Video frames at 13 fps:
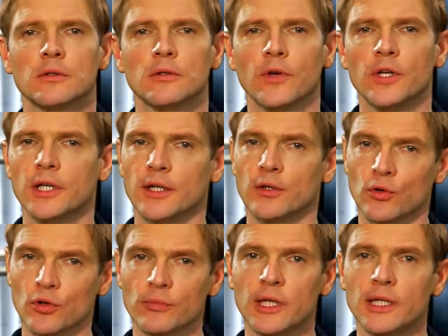if I'd like to
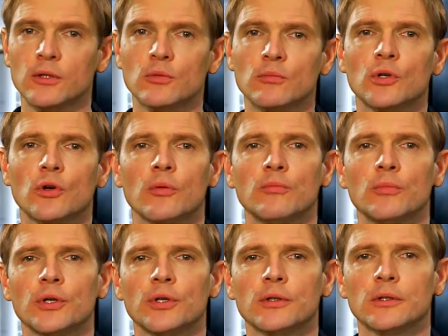receive feedback
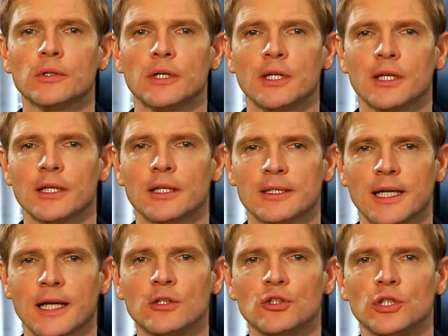signals
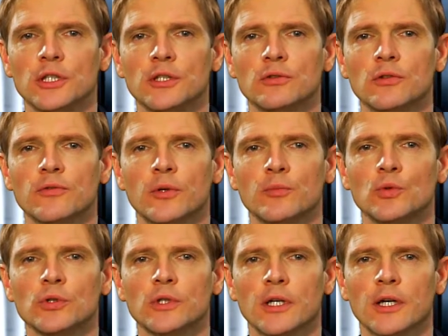indicating that all the
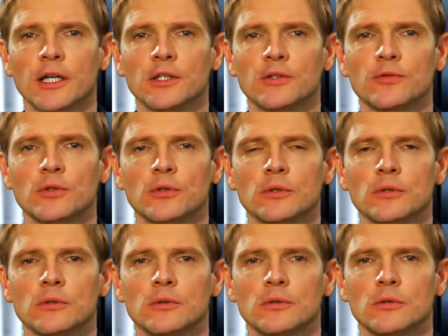router's locking
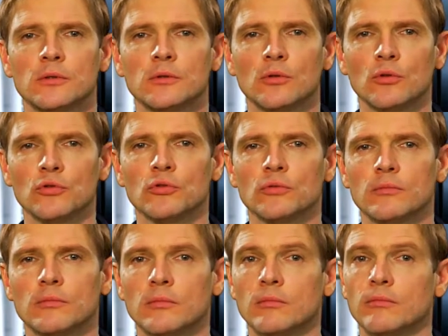devices have been
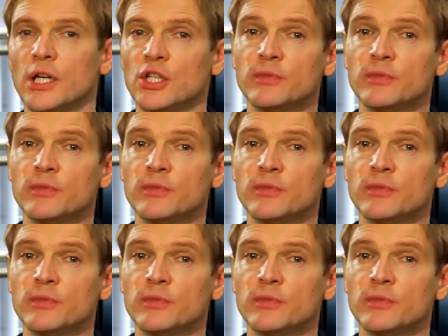reached